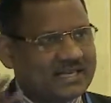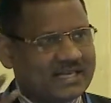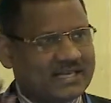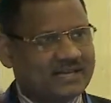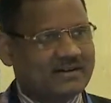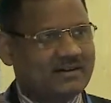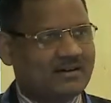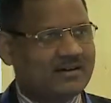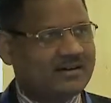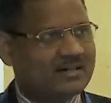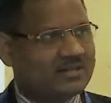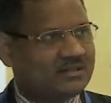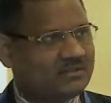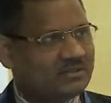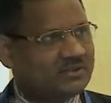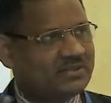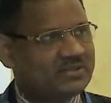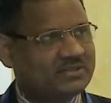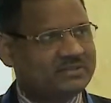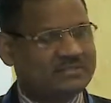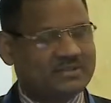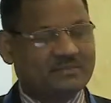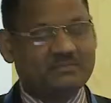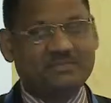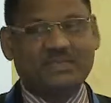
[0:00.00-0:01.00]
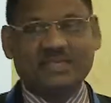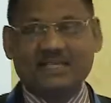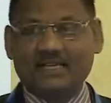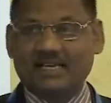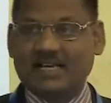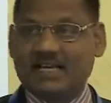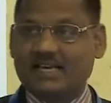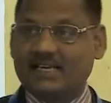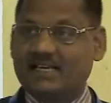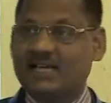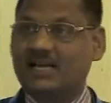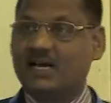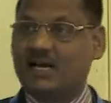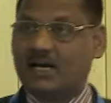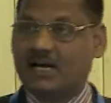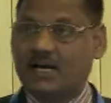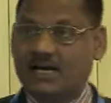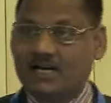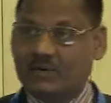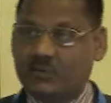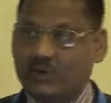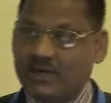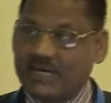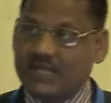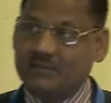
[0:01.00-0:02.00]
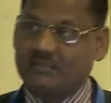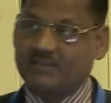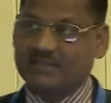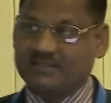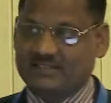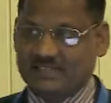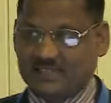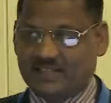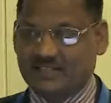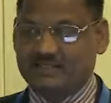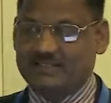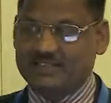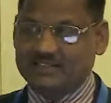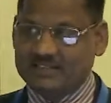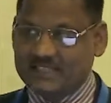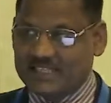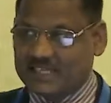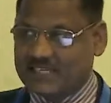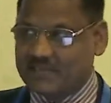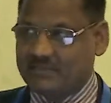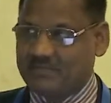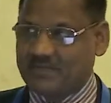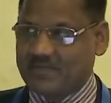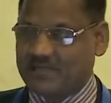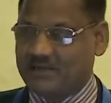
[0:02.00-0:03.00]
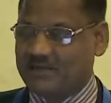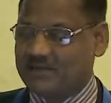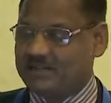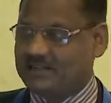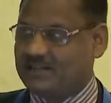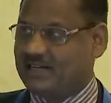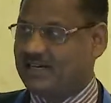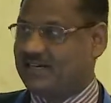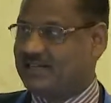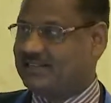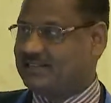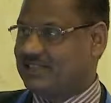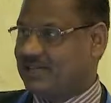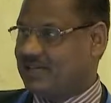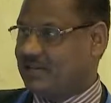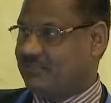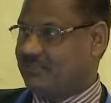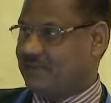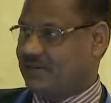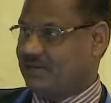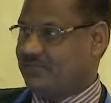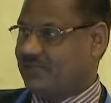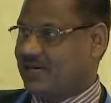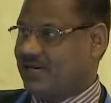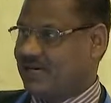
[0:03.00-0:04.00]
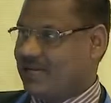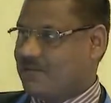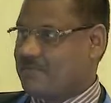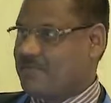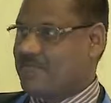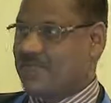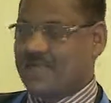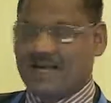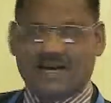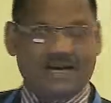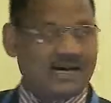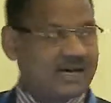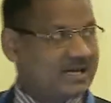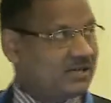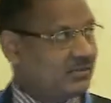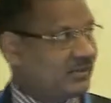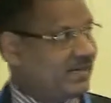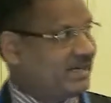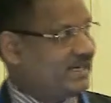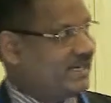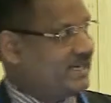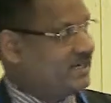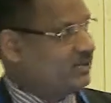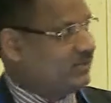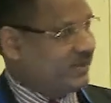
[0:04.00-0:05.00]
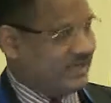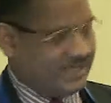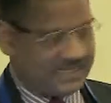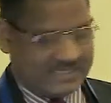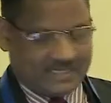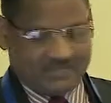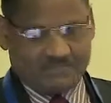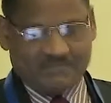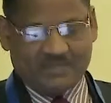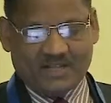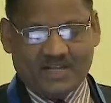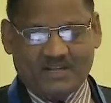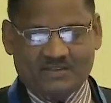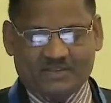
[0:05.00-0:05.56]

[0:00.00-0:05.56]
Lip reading: can contribute to something like 20% of the GDP by 2020.